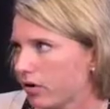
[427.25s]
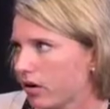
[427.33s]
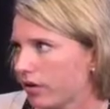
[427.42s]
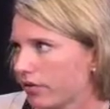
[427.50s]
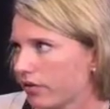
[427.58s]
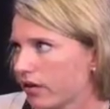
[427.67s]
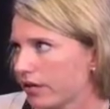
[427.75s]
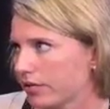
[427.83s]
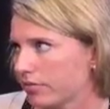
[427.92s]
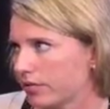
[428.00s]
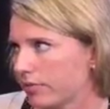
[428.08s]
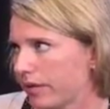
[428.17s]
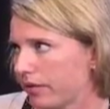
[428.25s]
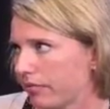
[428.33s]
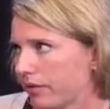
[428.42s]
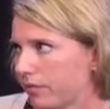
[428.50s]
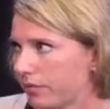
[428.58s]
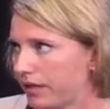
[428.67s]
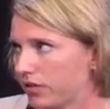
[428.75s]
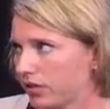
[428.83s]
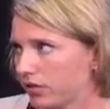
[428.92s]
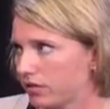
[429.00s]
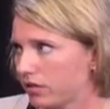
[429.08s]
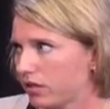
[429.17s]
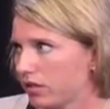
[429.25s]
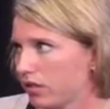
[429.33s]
under the hospice benefit, the patient